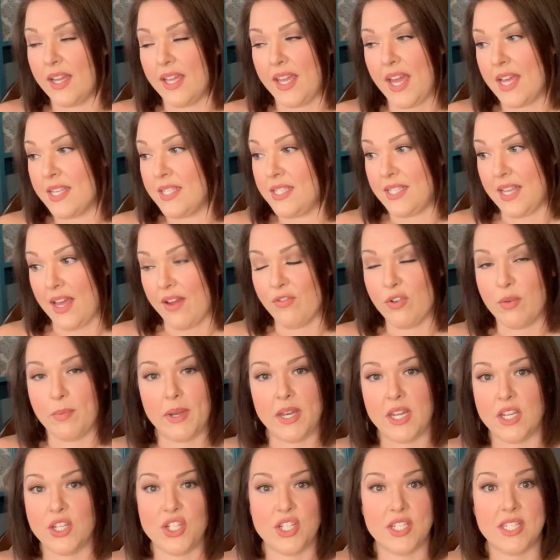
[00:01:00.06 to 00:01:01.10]
guess
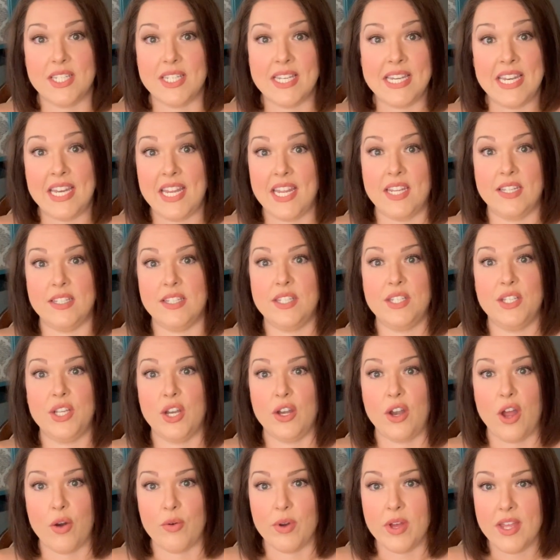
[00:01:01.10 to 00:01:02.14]
everybody just needs to
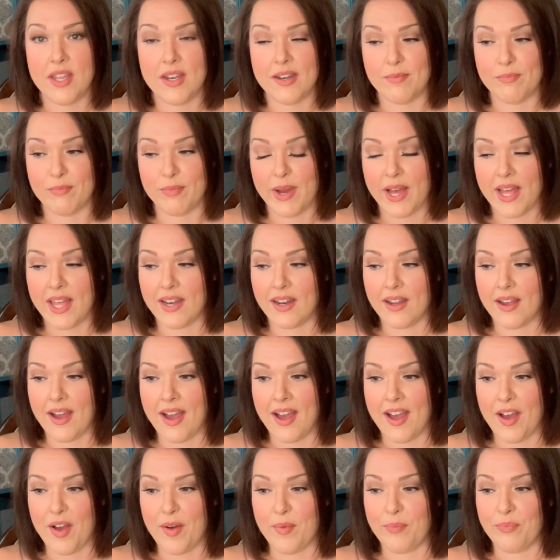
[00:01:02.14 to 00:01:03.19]
know it. But
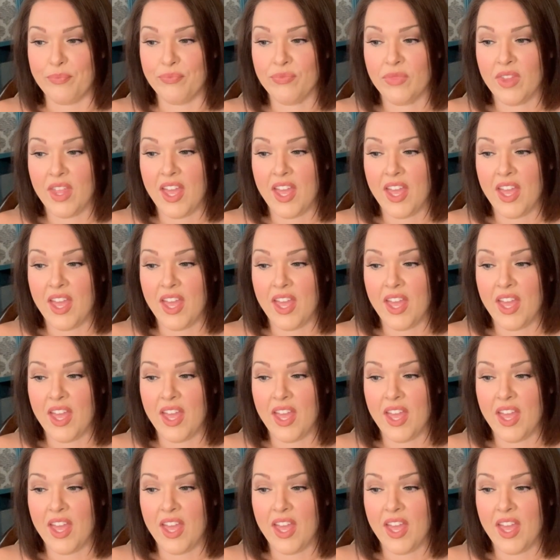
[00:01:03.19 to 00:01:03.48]
then